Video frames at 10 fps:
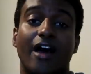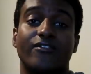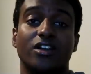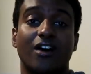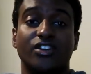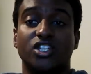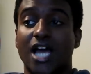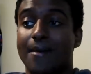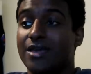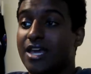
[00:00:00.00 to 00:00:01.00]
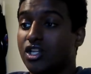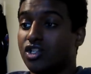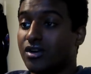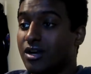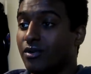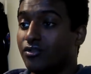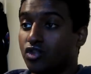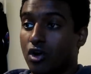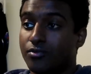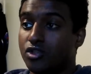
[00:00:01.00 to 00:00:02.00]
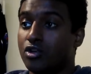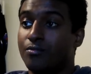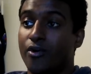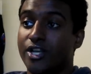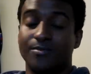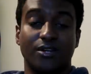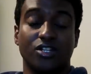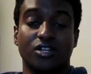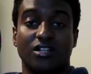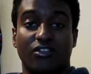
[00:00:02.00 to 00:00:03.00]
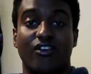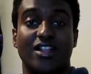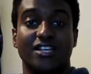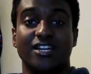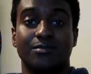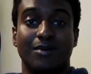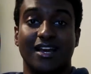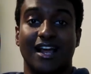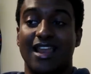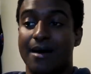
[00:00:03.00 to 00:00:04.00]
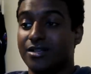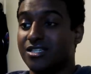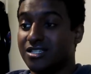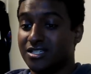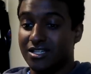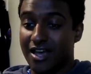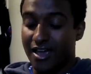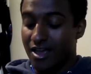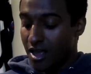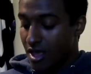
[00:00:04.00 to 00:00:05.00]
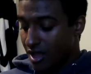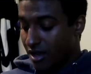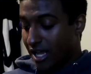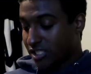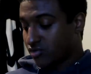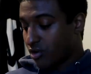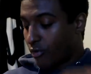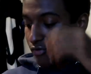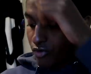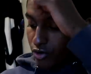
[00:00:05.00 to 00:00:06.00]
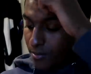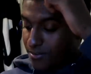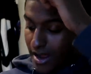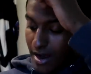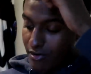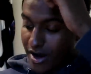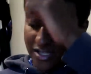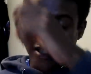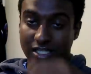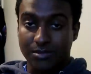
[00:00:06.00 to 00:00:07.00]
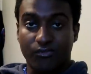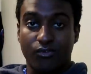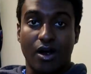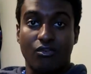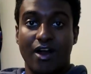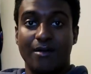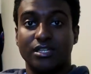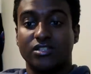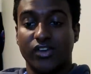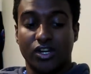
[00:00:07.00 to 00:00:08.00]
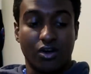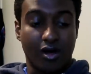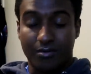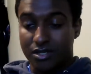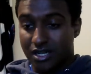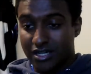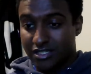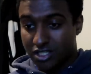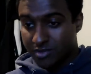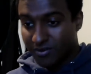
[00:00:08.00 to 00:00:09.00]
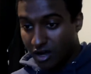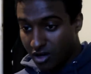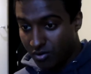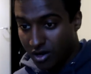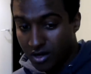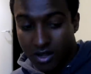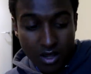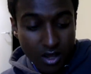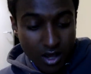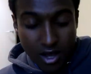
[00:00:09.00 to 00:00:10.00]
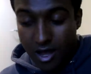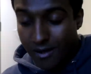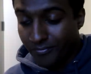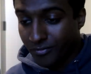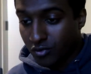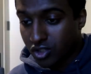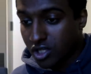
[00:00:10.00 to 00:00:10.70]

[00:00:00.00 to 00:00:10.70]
Have another jammy injury and we've dropped 2 points because our defending has been calamitous today. Let's roll through the player ratings before I wrap this video up because I need to spark one. We'll